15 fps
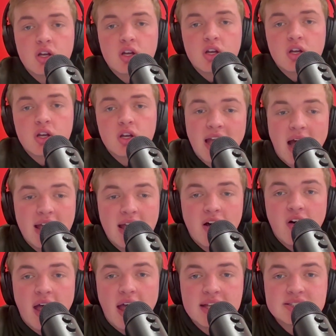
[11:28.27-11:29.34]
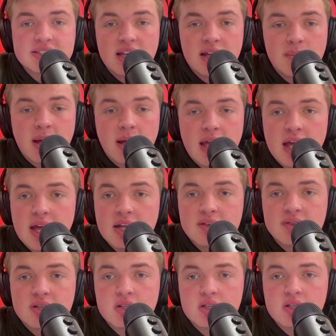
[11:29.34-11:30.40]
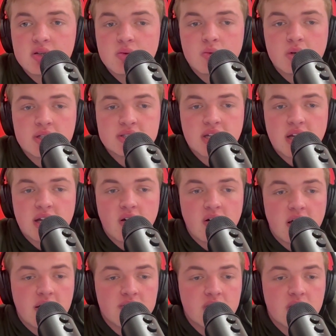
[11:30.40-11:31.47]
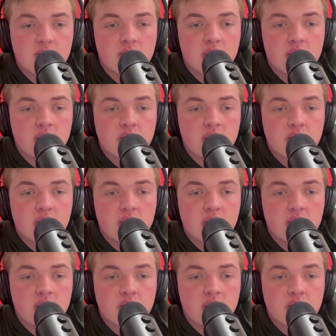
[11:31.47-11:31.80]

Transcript: Currently, IL has them at what does IL have them?